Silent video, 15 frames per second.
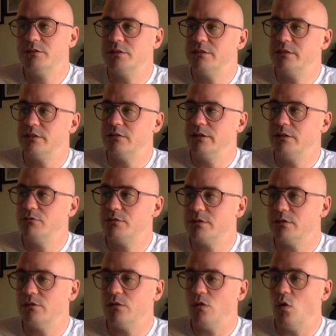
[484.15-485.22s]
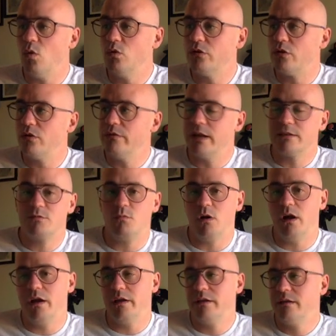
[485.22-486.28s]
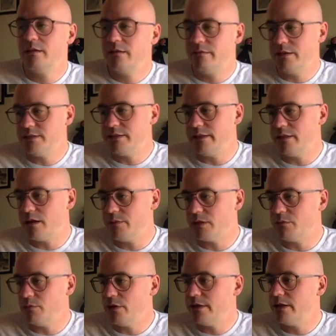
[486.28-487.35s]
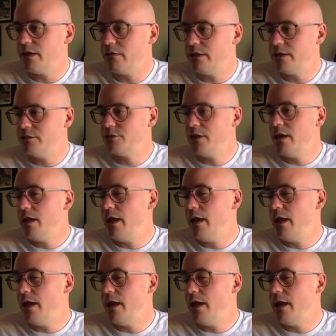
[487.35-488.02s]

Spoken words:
until he was a little older. That's why they say that about the breakout age.